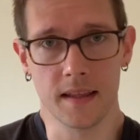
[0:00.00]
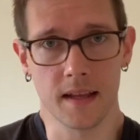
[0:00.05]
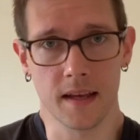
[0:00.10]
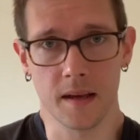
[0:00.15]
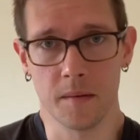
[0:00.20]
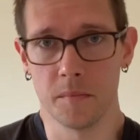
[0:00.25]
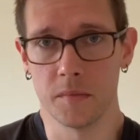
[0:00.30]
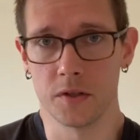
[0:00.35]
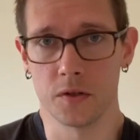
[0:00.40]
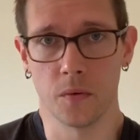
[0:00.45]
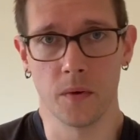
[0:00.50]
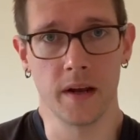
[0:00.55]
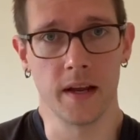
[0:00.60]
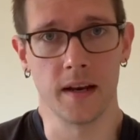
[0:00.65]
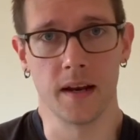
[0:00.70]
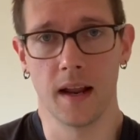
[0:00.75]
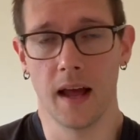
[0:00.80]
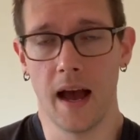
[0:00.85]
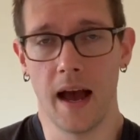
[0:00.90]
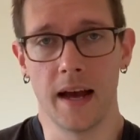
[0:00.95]
in
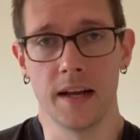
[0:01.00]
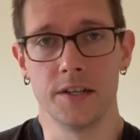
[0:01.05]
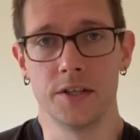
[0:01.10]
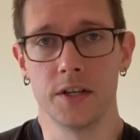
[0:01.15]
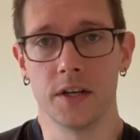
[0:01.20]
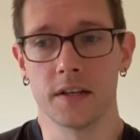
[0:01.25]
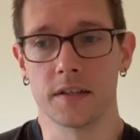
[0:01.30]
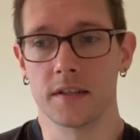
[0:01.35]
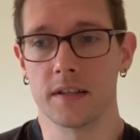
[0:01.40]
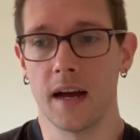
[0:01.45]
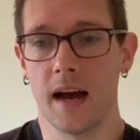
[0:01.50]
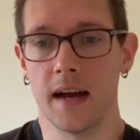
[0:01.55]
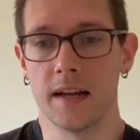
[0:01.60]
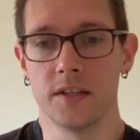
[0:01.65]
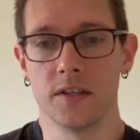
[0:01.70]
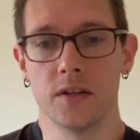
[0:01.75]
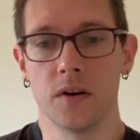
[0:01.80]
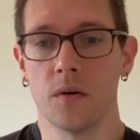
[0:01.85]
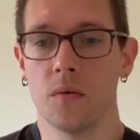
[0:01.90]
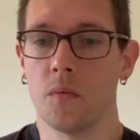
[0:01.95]
between. I
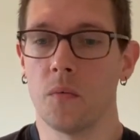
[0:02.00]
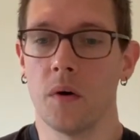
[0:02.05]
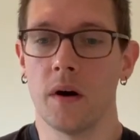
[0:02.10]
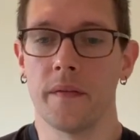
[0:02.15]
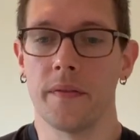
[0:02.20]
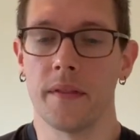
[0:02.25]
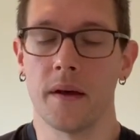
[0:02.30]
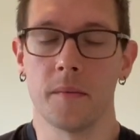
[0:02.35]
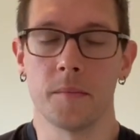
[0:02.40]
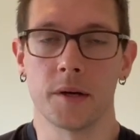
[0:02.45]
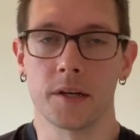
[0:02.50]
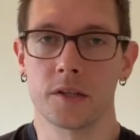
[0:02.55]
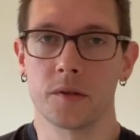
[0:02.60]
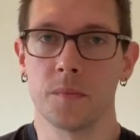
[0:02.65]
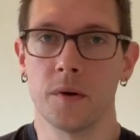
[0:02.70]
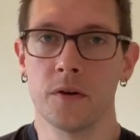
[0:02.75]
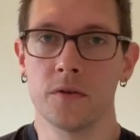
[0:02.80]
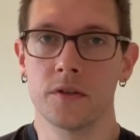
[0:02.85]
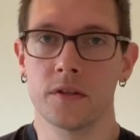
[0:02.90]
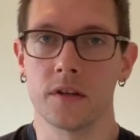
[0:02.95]
don't want them
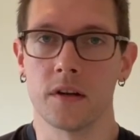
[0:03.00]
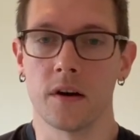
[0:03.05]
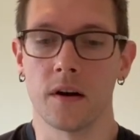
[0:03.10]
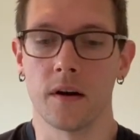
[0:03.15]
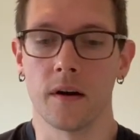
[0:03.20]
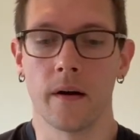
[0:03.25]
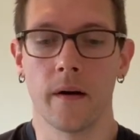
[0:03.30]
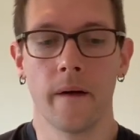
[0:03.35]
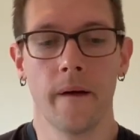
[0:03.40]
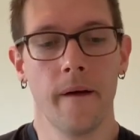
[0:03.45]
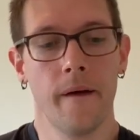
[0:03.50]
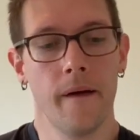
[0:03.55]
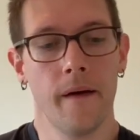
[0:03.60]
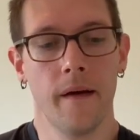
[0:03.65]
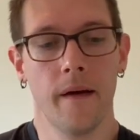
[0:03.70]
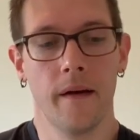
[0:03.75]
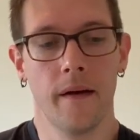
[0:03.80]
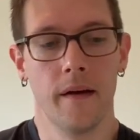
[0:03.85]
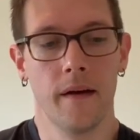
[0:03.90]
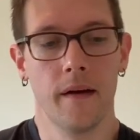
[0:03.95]
exposed to her.
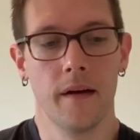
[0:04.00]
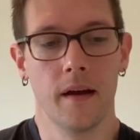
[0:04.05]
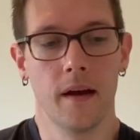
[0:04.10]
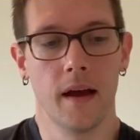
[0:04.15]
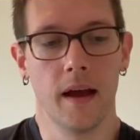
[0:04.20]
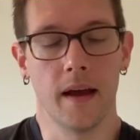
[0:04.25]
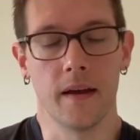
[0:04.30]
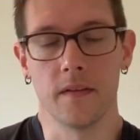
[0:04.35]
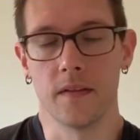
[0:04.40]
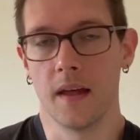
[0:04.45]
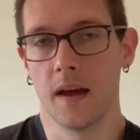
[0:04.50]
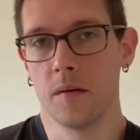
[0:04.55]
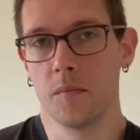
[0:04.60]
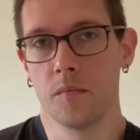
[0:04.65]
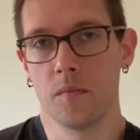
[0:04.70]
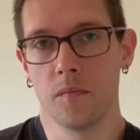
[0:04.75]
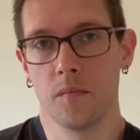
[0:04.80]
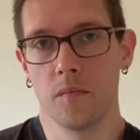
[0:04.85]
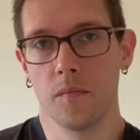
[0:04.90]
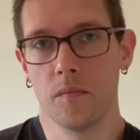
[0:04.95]
And that
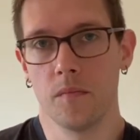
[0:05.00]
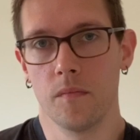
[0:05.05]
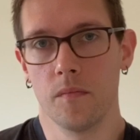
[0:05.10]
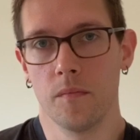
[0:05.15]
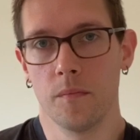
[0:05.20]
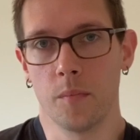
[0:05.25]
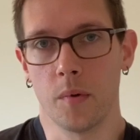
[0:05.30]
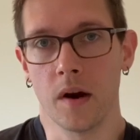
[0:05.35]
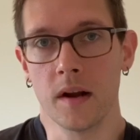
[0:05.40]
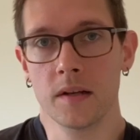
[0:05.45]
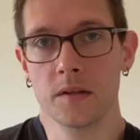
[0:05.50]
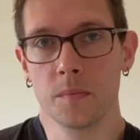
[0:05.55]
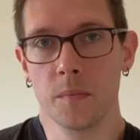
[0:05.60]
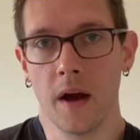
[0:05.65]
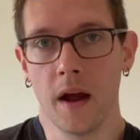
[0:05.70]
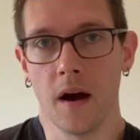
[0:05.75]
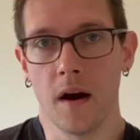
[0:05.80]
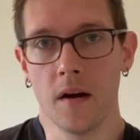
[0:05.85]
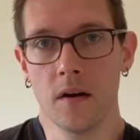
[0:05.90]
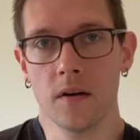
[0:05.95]
breaks
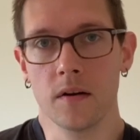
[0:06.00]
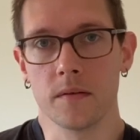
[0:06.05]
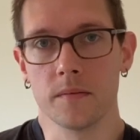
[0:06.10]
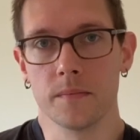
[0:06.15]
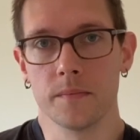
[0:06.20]
my heart